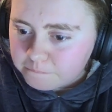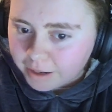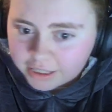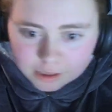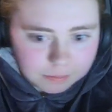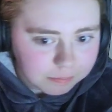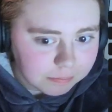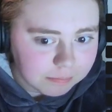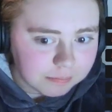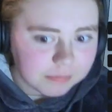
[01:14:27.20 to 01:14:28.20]
Bye then.
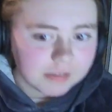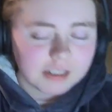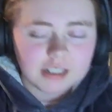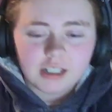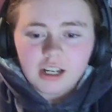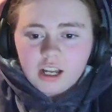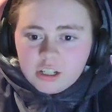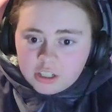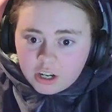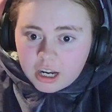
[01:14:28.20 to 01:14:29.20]

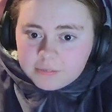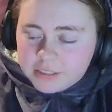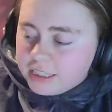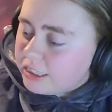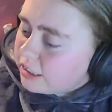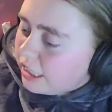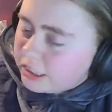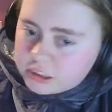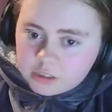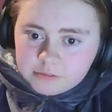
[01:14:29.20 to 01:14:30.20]
Not having that
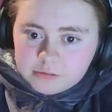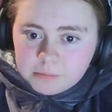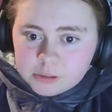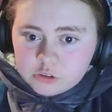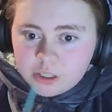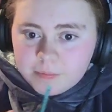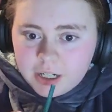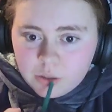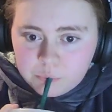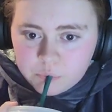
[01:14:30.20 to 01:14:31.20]
kind of stuff on my stream
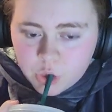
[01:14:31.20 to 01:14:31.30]
in it.